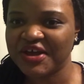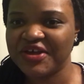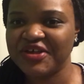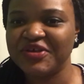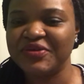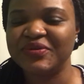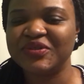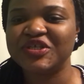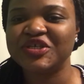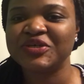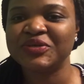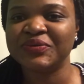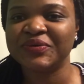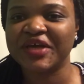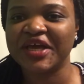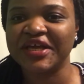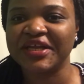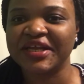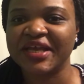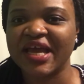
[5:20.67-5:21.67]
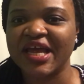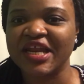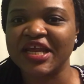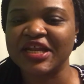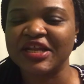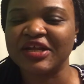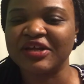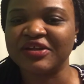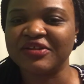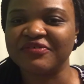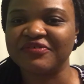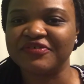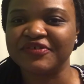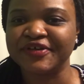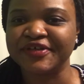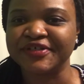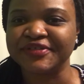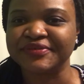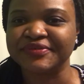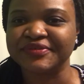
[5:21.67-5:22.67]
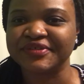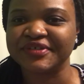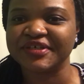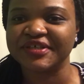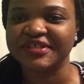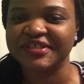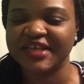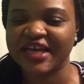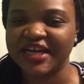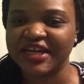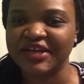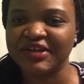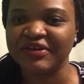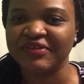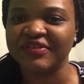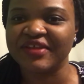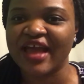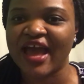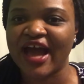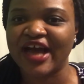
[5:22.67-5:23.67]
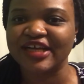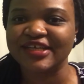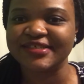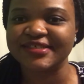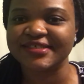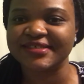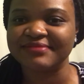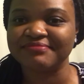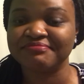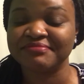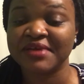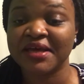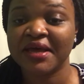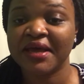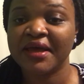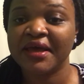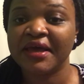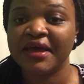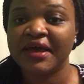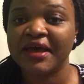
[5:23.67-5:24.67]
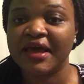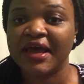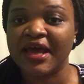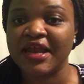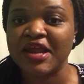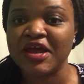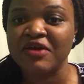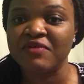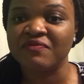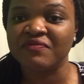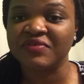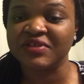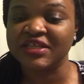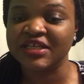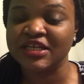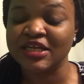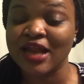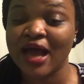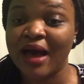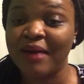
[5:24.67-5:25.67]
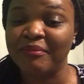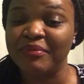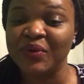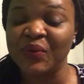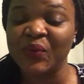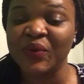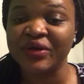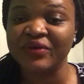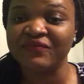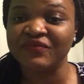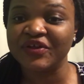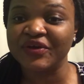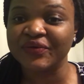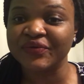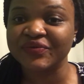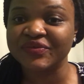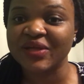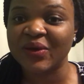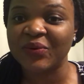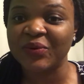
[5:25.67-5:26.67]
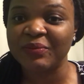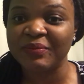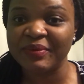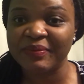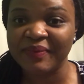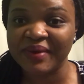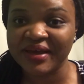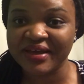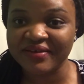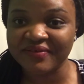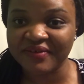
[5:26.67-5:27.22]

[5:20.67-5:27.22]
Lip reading: You too can get in on the fun, get in on the action, and hopefully not be one of those that will be paid